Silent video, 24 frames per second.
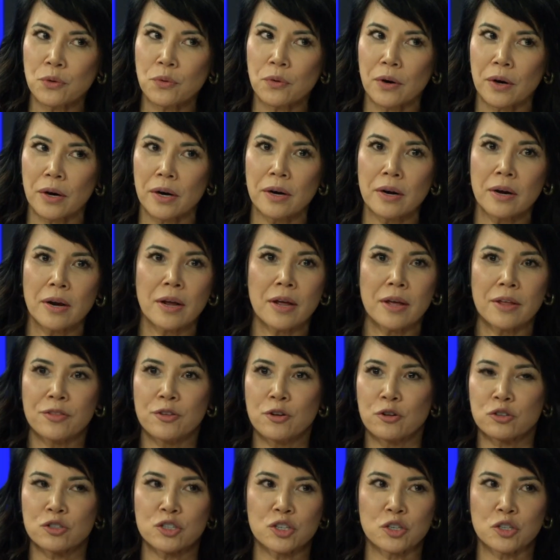door,
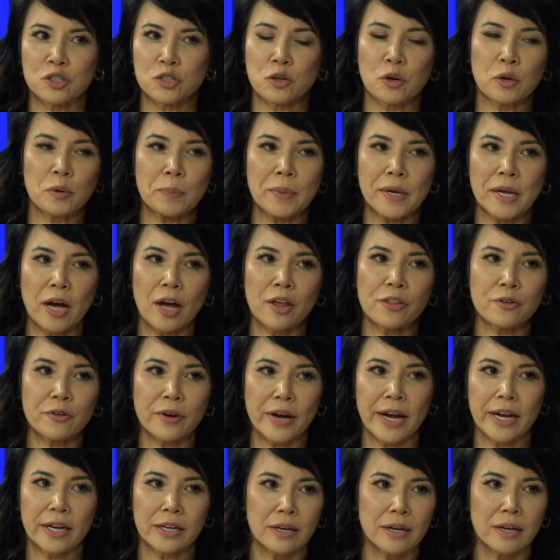there's going to be other
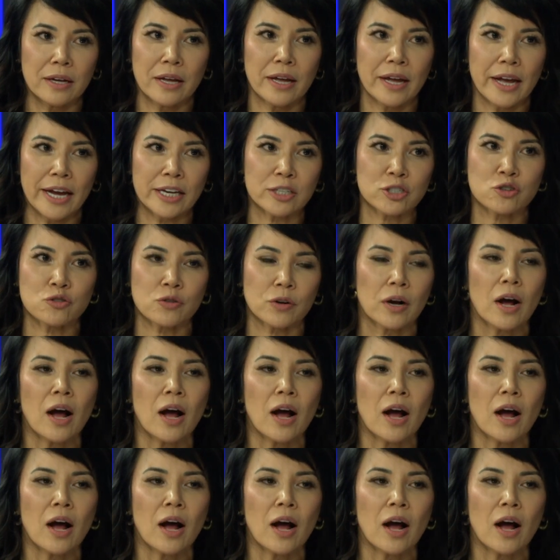extra